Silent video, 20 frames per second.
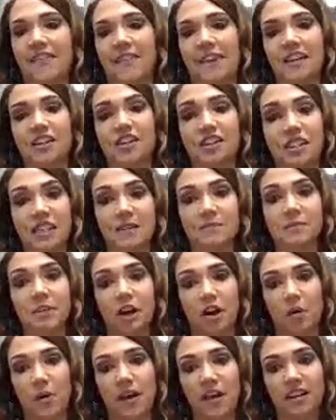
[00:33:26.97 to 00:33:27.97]
and they just
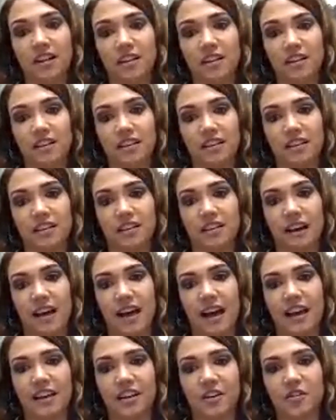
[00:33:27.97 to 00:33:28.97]
keep going,
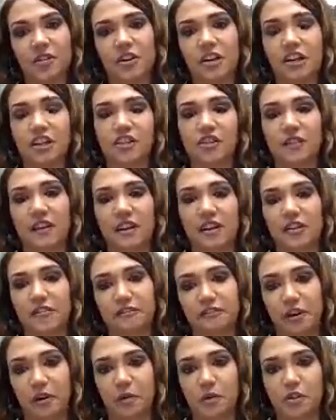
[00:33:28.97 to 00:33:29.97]
I know they're going to do that
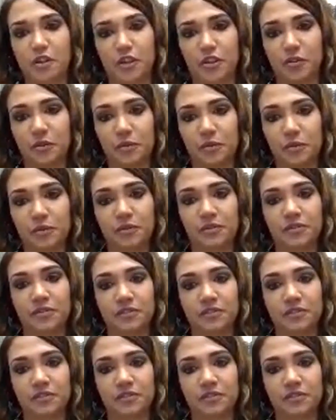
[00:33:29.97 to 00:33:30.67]
on the phone too.